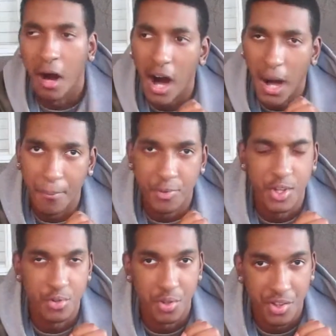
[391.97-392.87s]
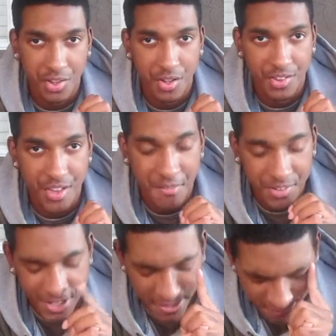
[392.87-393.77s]
Um, Citrus,
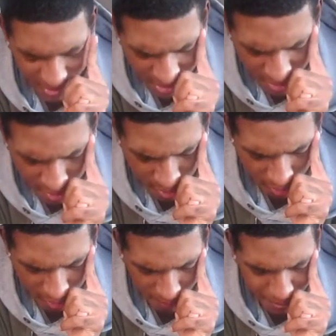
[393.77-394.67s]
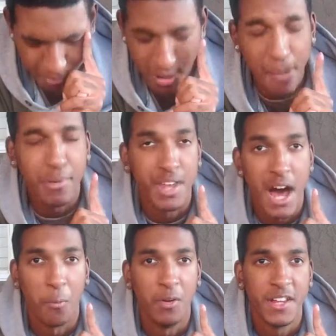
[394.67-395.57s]
7TV. Um, you're probably
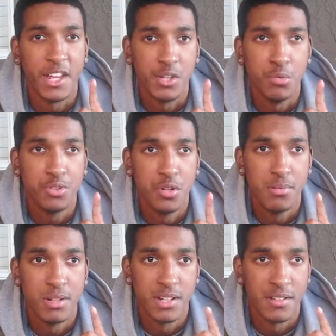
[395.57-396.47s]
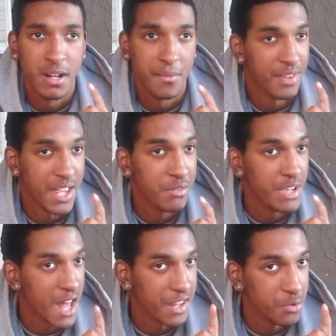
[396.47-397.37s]
not really a YouTuber. You know what I'm saying? You
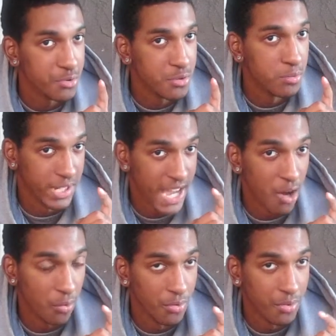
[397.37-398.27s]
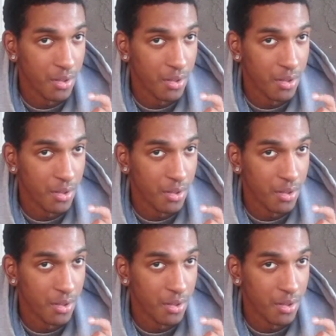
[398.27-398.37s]
got a YouTube account.